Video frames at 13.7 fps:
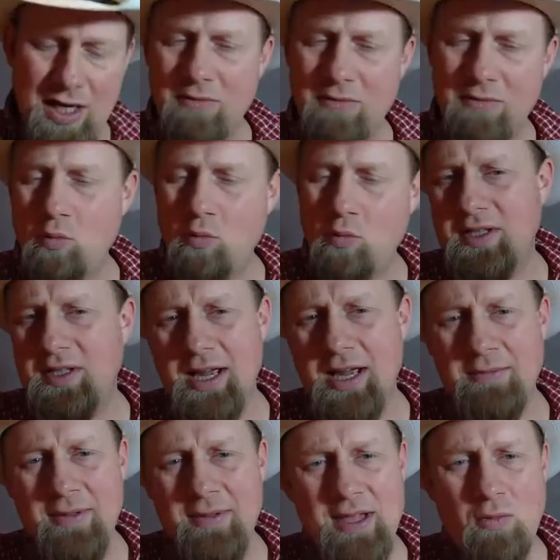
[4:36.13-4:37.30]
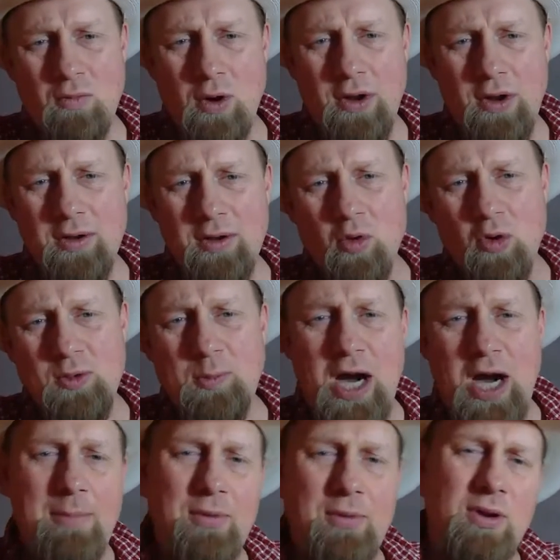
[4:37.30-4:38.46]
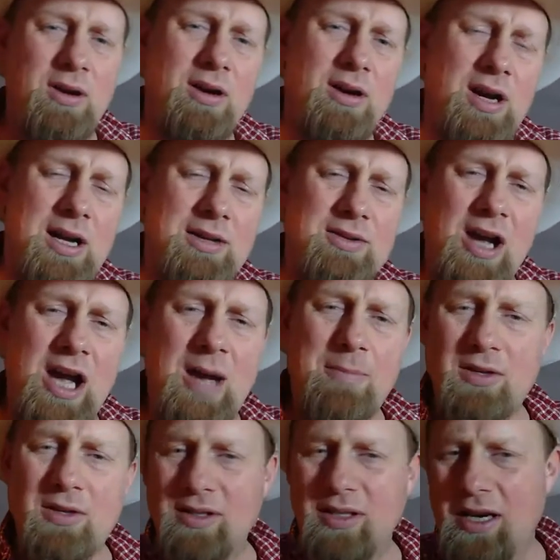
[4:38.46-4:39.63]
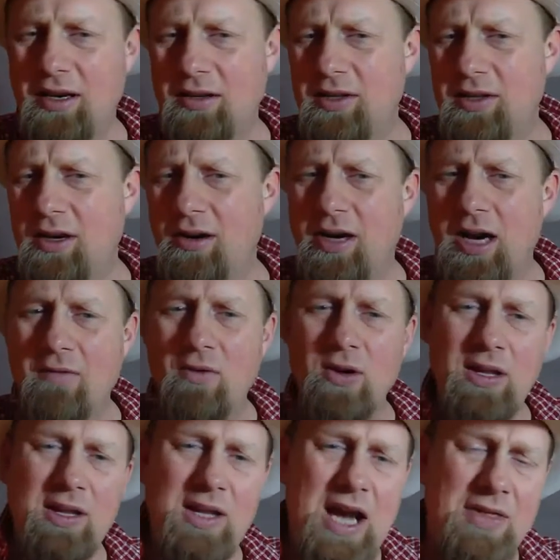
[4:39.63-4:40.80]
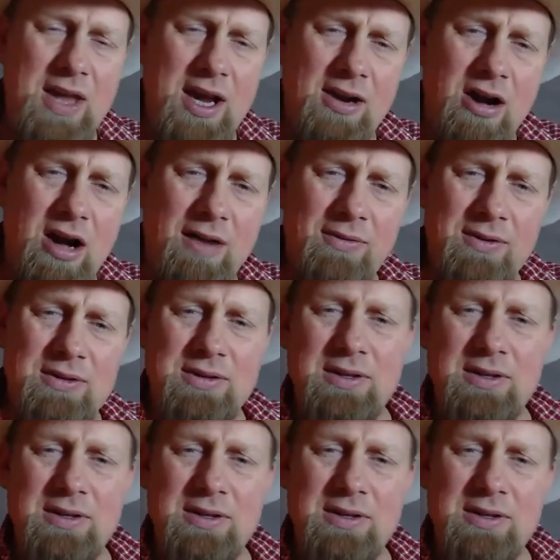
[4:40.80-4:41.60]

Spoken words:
what are the most popular topics that are covered at that conference?